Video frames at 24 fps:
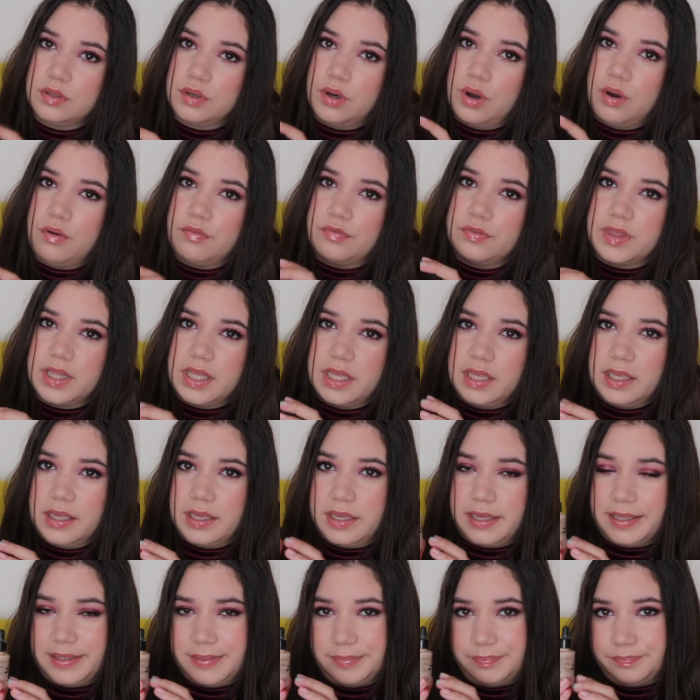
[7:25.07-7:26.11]
of the
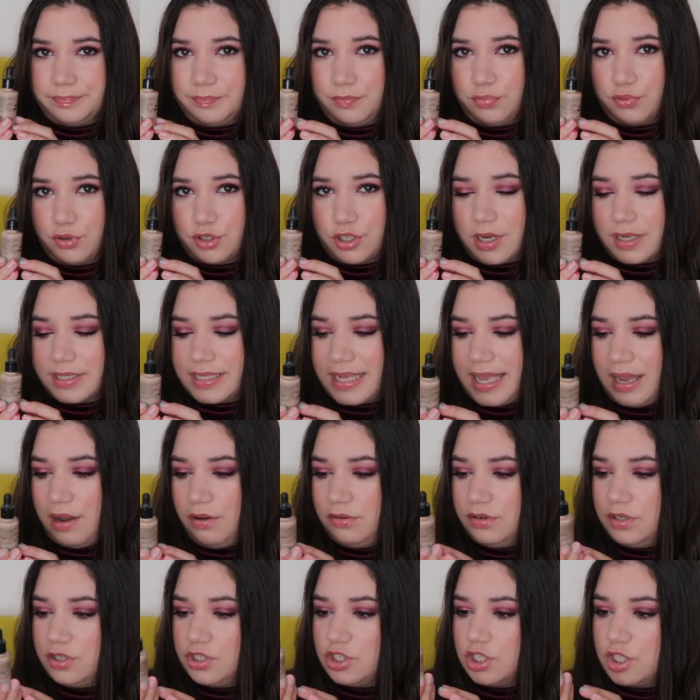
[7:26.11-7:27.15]
product
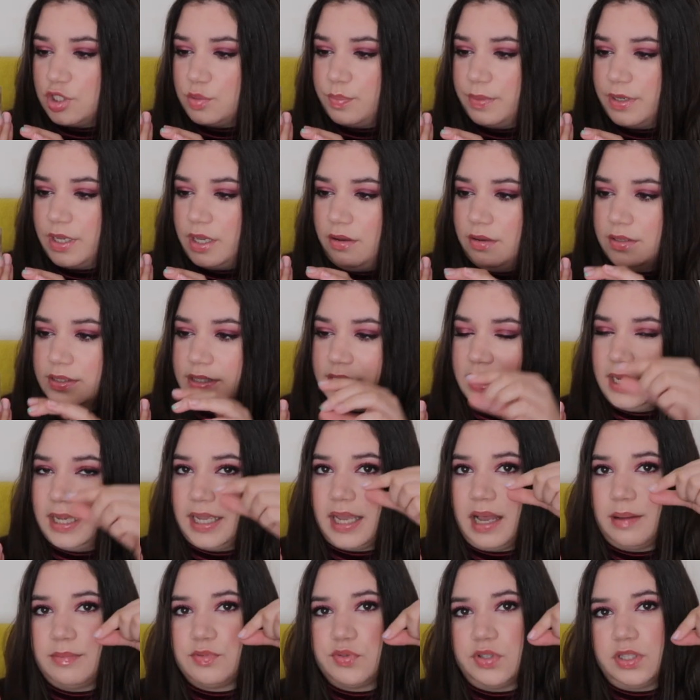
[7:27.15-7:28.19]
out, just because it
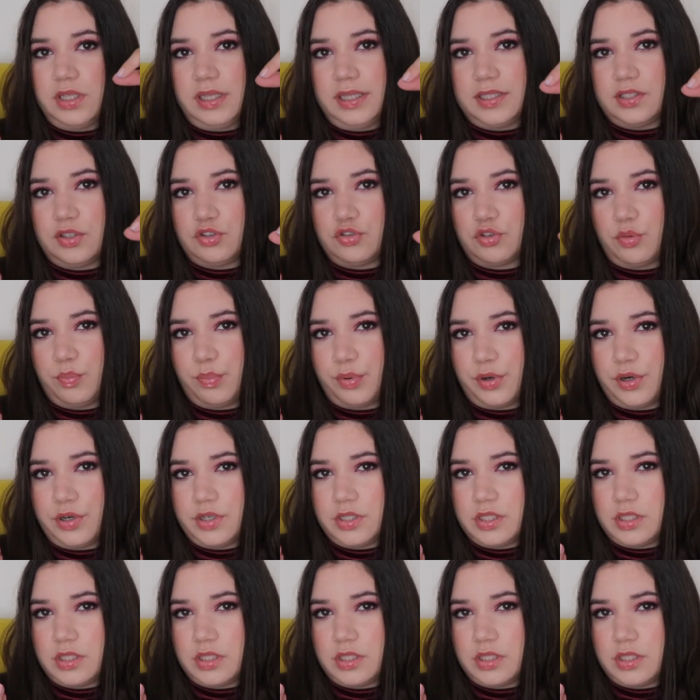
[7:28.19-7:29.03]
comes with a little dropper,